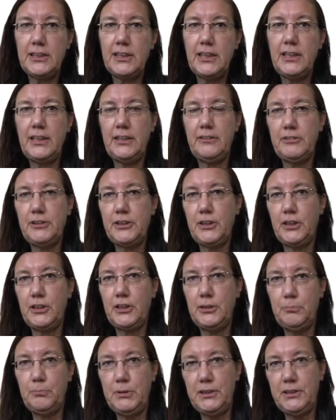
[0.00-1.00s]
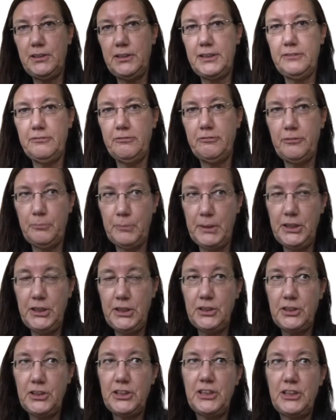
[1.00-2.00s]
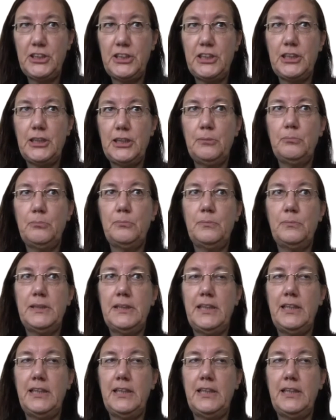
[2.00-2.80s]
I have studied business information systems.